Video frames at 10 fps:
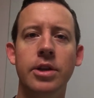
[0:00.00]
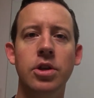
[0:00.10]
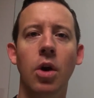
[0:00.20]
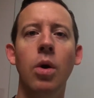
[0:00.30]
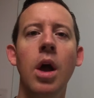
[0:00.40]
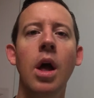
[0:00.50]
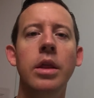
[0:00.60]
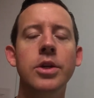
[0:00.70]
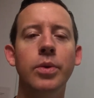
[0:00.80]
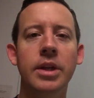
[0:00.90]
So
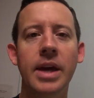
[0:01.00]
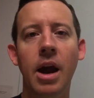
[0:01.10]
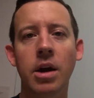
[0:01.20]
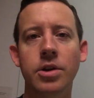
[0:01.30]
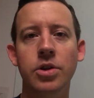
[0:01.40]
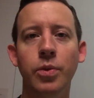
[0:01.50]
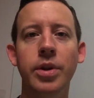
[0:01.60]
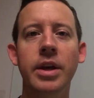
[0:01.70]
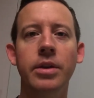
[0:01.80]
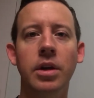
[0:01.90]
this is what the characters, we're
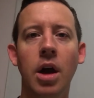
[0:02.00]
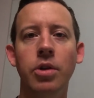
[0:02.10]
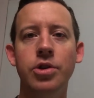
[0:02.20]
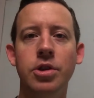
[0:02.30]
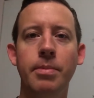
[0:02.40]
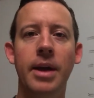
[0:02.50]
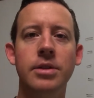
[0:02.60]
thinking the colors should